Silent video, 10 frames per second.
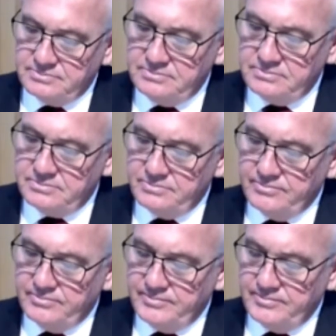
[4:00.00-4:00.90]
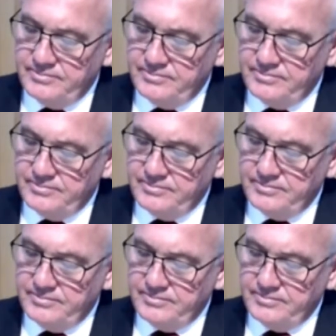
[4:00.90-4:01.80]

(no one is talking)